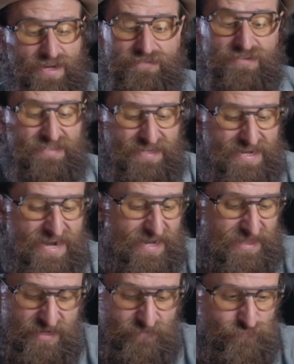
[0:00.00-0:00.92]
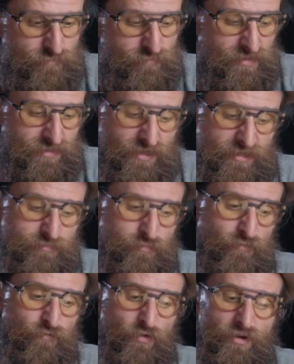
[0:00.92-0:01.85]
I haven't seen anything from these guys
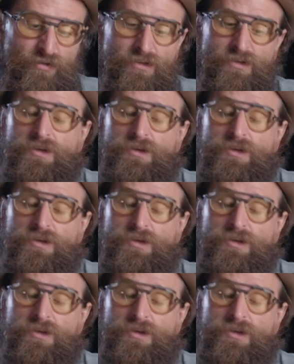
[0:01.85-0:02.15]
before.